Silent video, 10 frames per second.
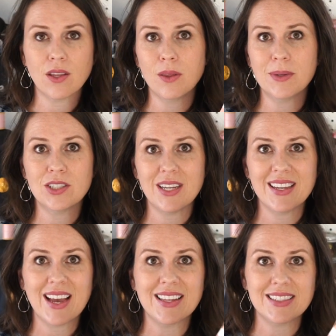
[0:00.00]
so the
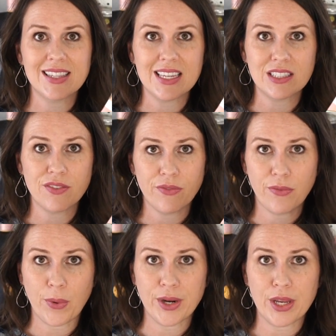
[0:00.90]
machine cuts these
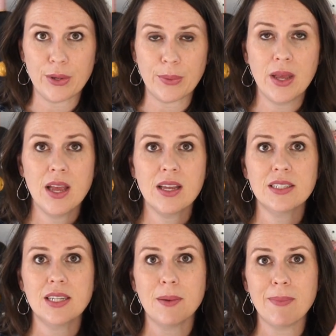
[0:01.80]
for you
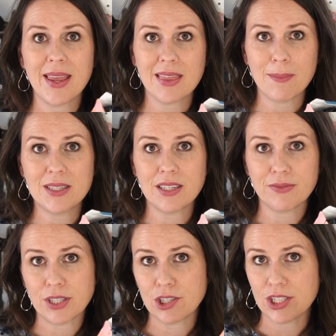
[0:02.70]
to make them in
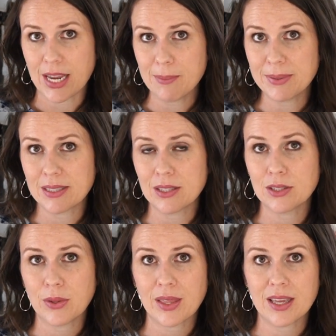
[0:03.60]
different shapes
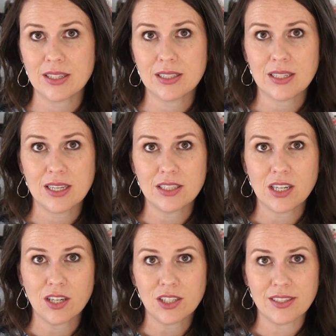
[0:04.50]
so that it's
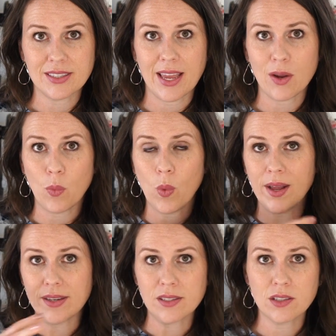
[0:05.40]
not just like
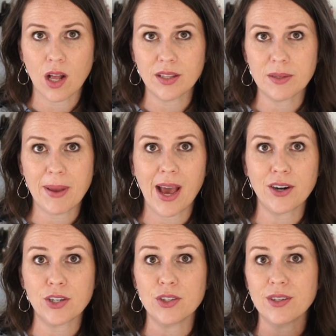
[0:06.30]
one solid
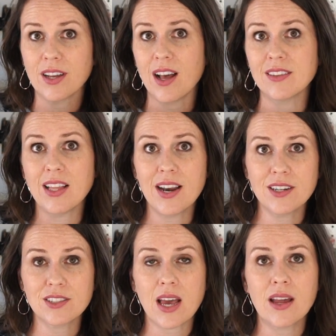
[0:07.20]
pattern. You can cut
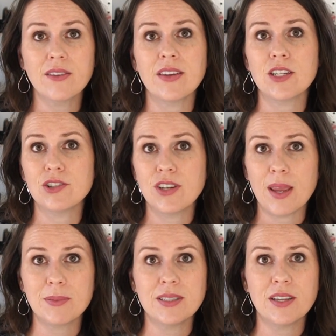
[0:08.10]
letters out of it,
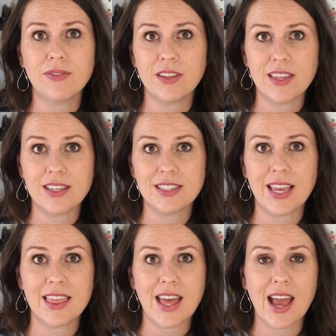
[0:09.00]
shapes, different things
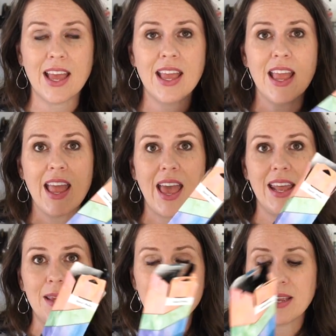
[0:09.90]
like that,
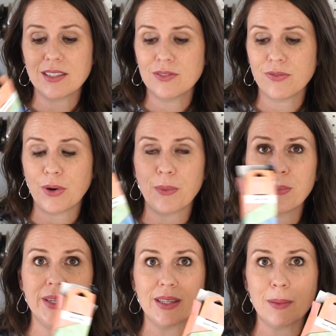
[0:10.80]
and it makes for a
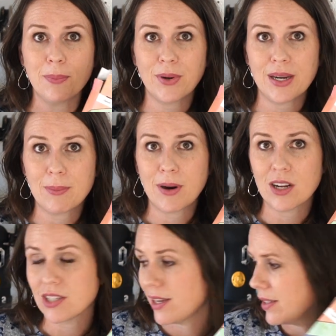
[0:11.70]
really pretty
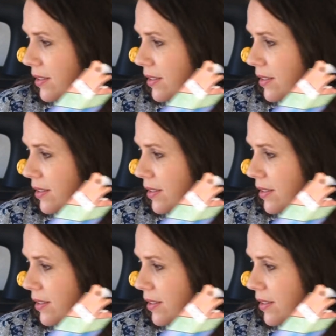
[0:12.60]
project.